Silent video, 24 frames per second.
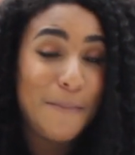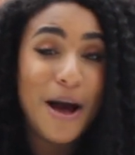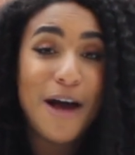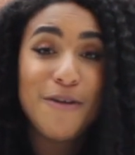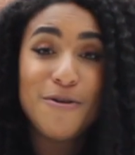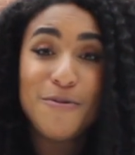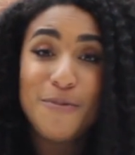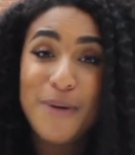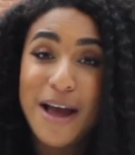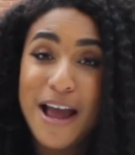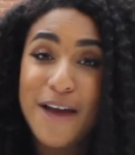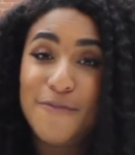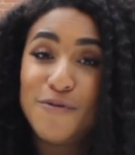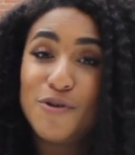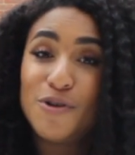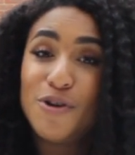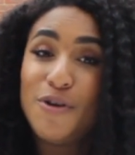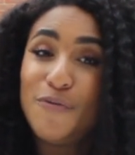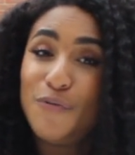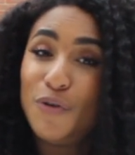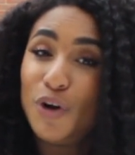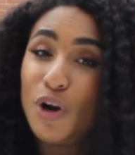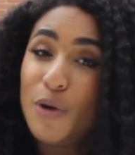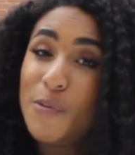By the way, if you're
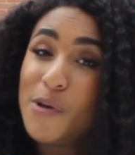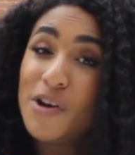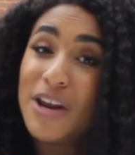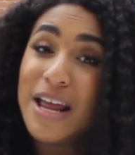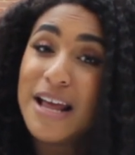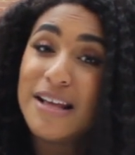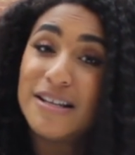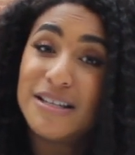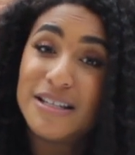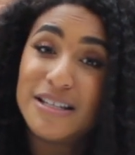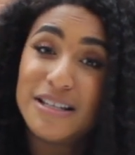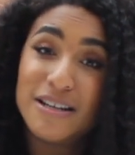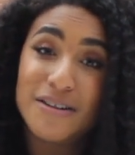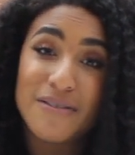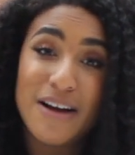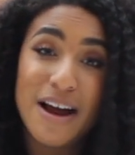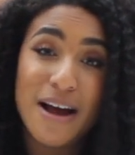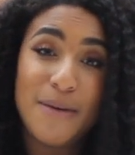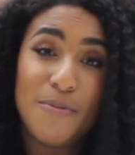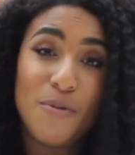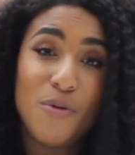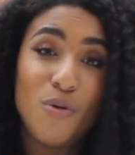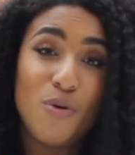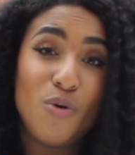not following me on
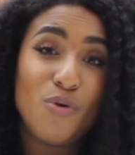Instagram